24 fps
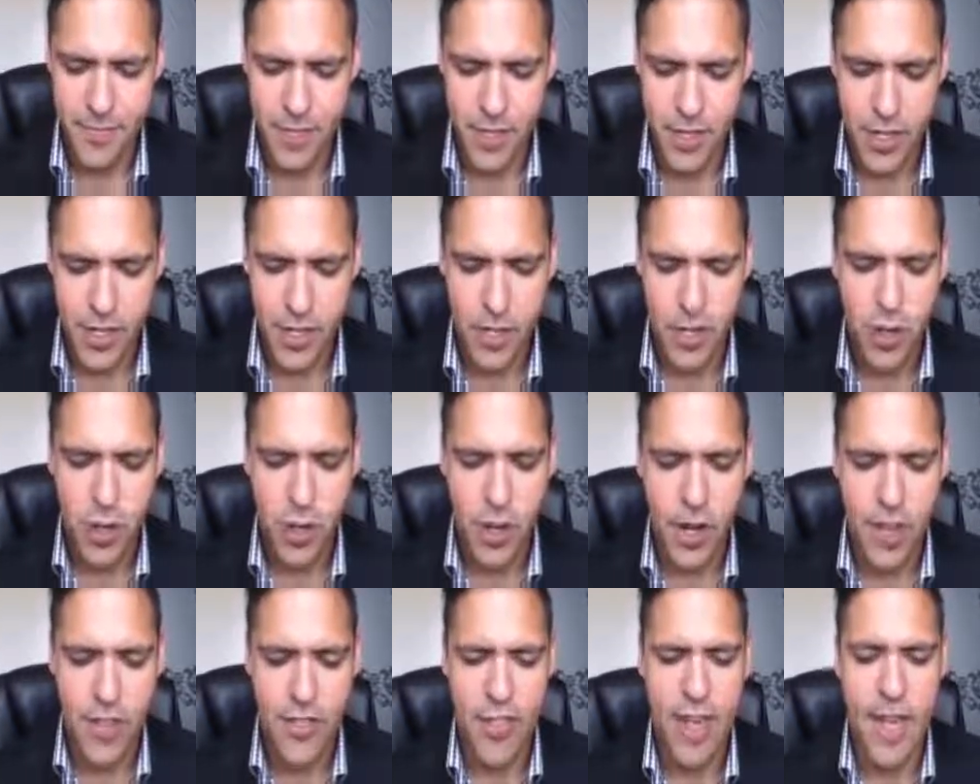You can
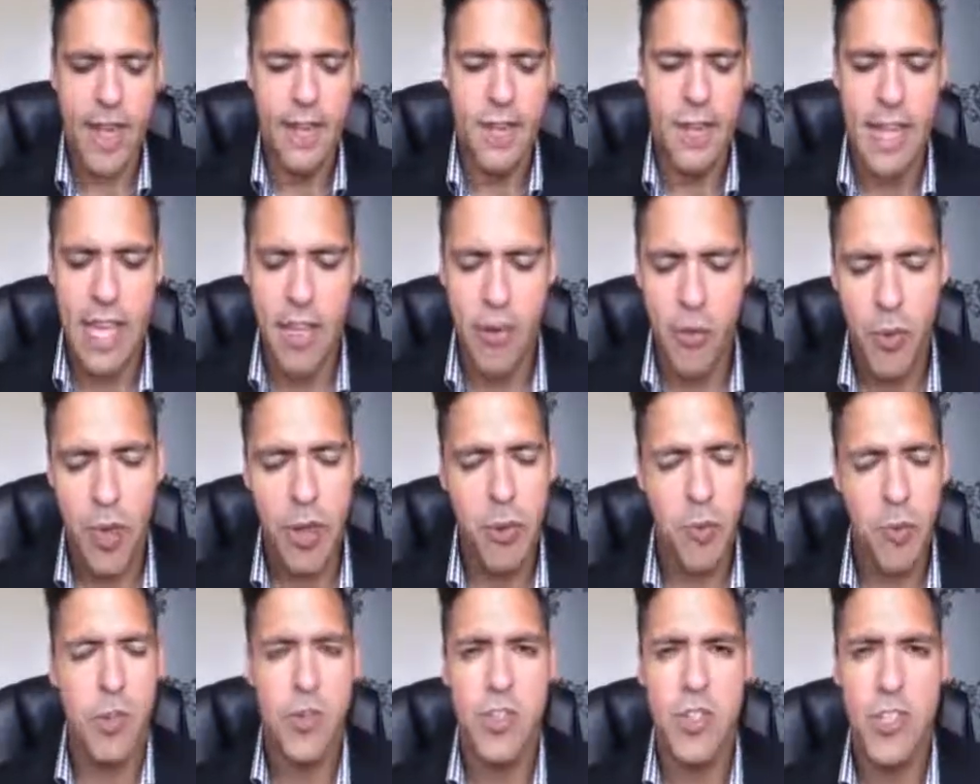call it that if
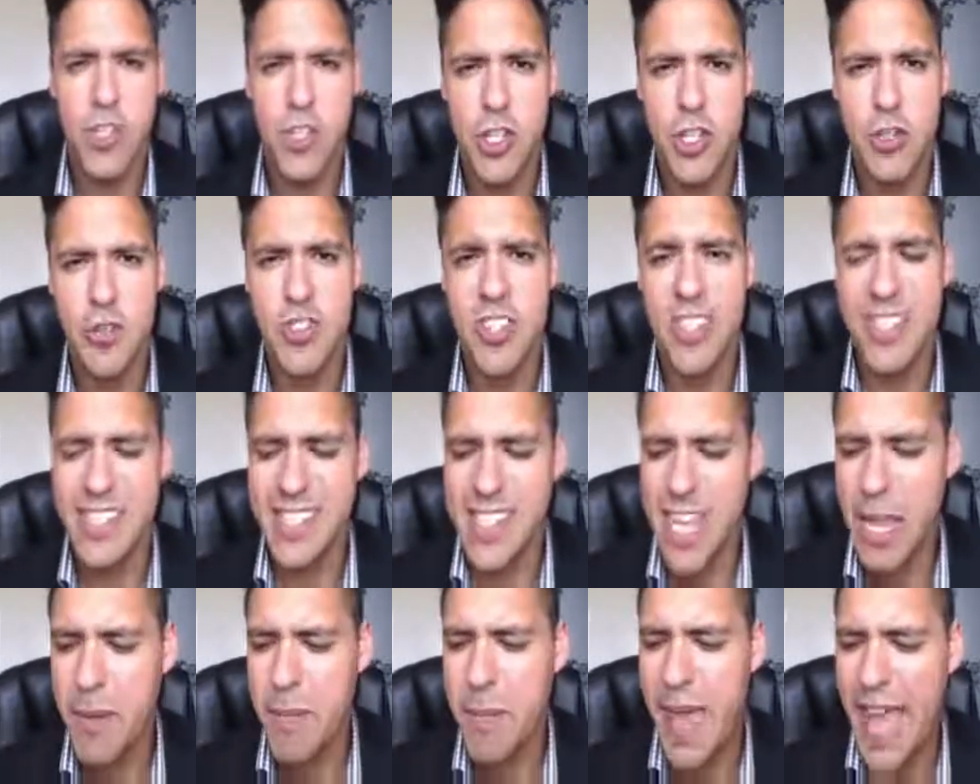we want to choose the
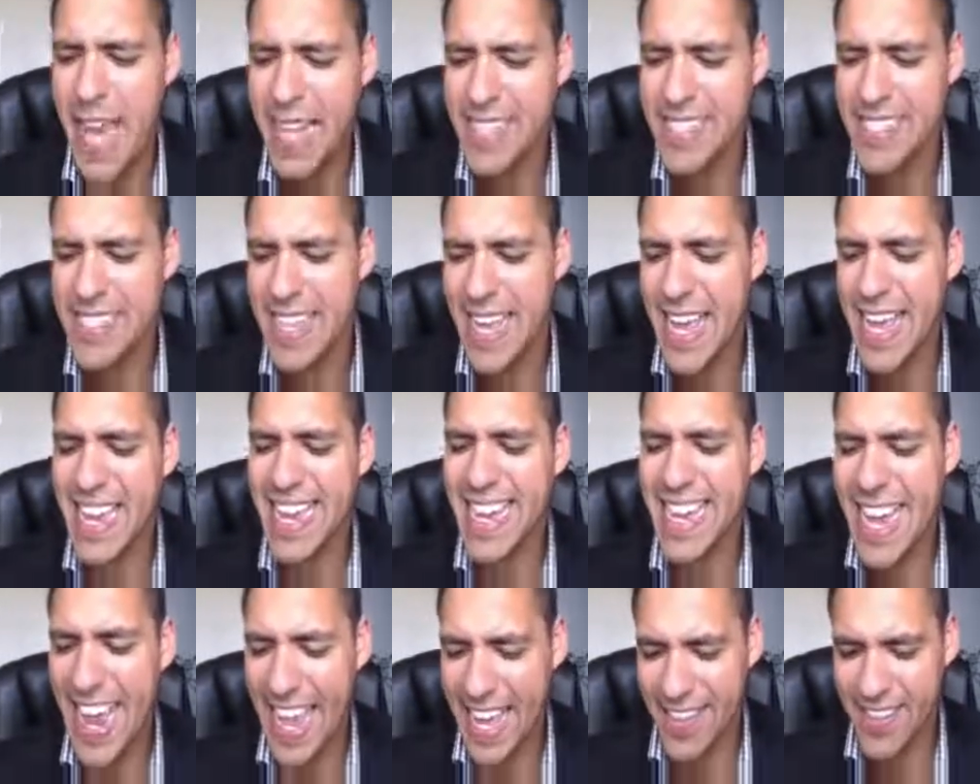same ad set
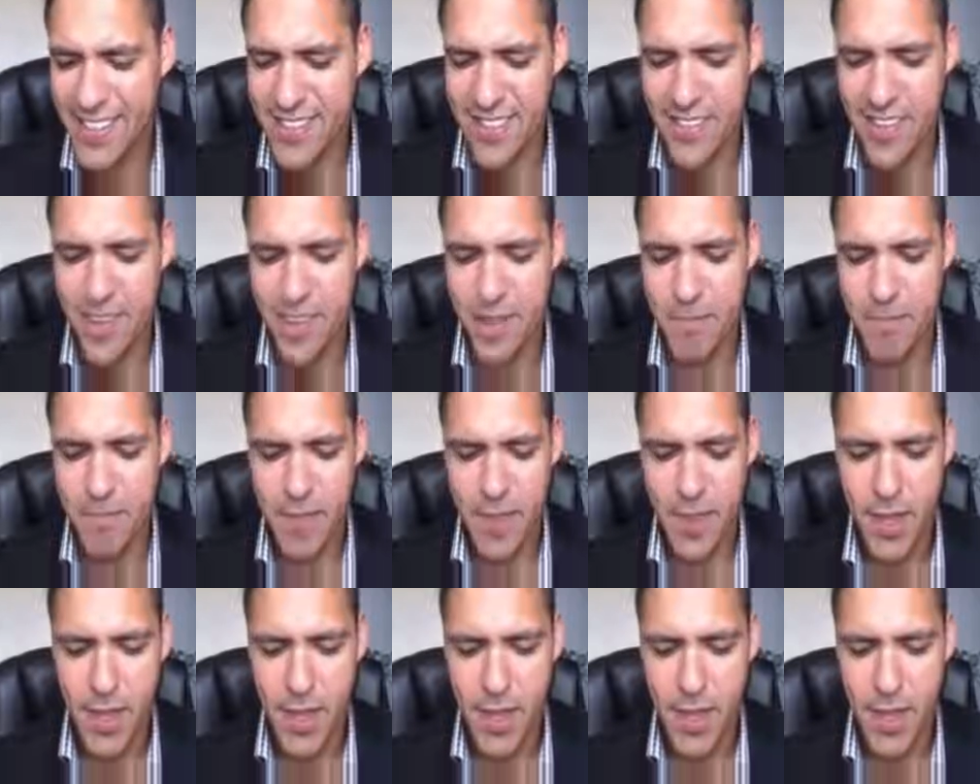next time.